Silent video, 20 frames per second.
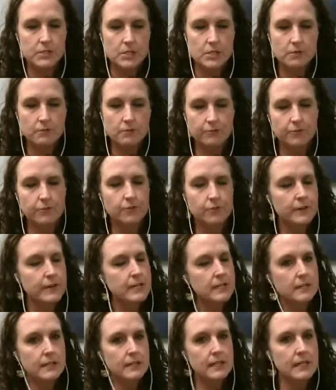So you've
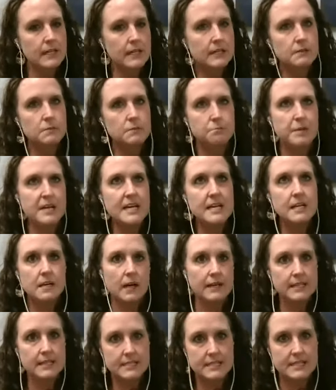really, being
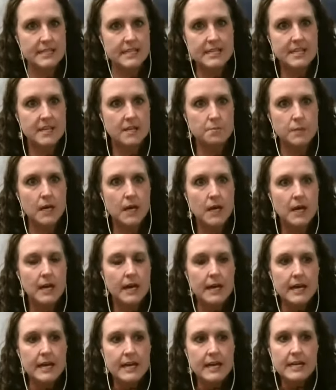on a team,
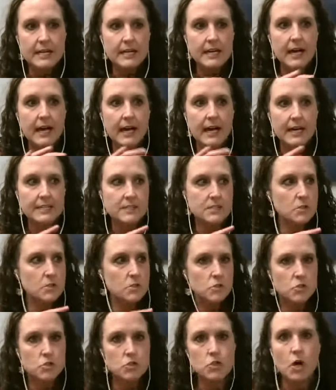it cuts
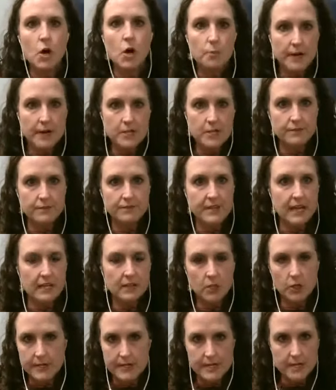so much of that
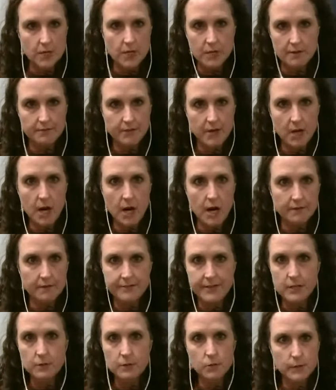learning curve off.
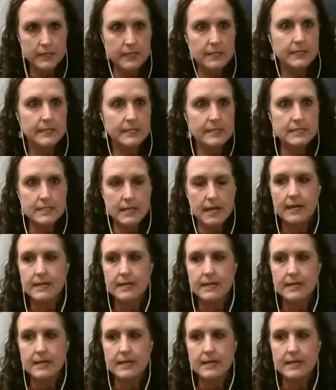It really mm-hmm.